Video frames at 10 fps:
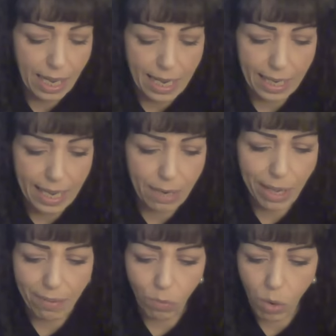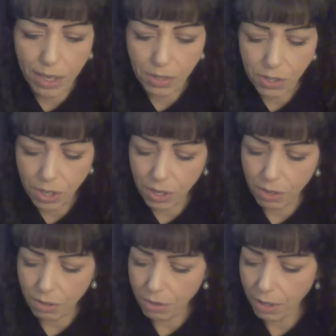And again, we have 1,
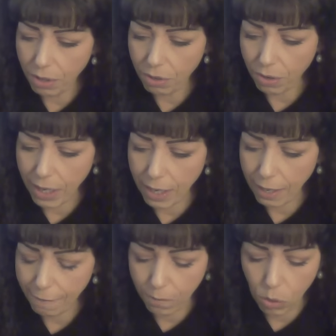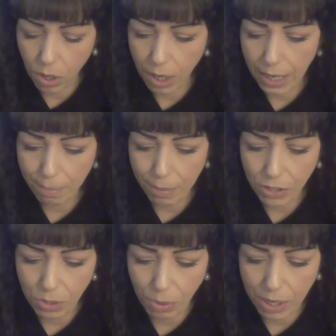2, 3, 4. Yep, I
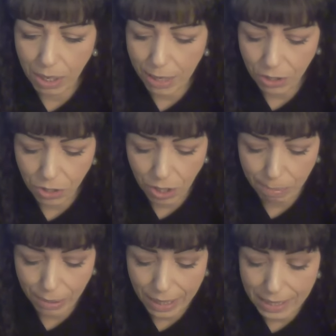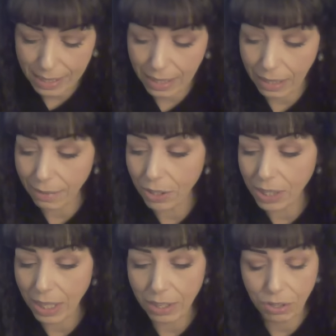just wanted to make sure. Plus the
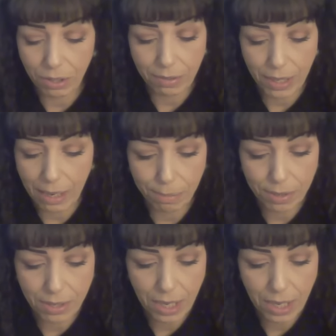Lovers and the Two of Cups.